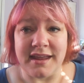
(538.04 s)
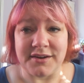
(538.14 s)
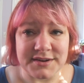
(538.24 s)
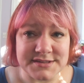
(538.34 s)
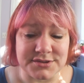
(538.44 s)

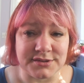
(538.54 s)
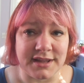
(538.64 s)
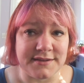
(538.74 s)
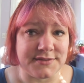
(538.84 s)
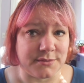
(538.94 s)
areas in our
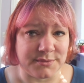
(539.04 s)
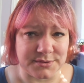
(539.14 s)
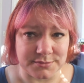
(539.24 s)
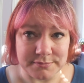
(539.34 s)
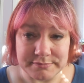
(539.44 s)
life that
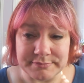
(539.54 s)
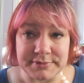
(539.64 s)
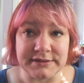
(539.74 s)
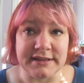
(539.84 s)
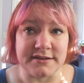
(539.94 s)
we're
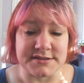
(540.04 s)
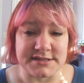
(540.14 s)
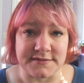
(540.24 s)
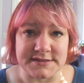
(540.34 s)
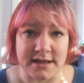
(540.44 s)
building
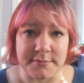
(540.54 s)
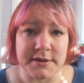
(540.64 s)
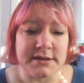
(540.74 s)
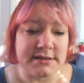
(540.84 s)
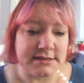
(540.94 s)
ourselves up,
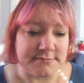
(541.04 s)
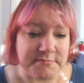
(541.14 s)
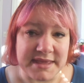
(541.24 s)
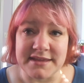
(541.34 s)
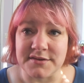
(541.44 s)

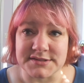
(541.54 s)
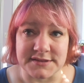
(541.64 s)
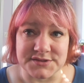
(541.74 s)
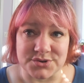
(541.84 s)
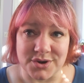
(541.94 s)
making
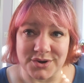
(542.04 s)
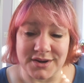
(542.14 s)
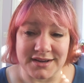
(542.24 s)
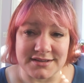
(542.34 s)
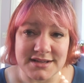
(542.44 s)
ourselves
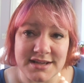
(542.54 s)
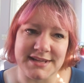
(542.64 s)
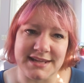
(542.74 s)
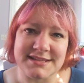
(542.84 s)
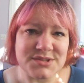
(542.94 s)
stronger. And
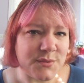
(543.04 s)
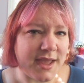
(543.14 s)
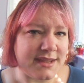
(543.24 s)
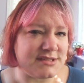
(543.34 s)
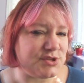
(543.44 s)
it's
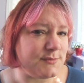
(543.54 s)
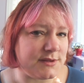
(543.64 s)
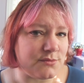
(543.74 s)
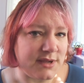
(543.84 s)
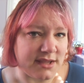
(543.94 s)
okay to
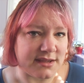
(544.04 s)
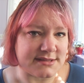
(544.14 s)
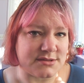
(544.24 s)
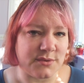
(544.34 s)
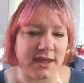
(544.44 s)
be weak.
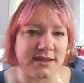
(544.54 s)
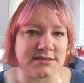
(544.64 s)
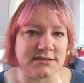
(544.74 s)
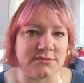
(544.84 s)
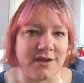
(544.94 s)
It's okay to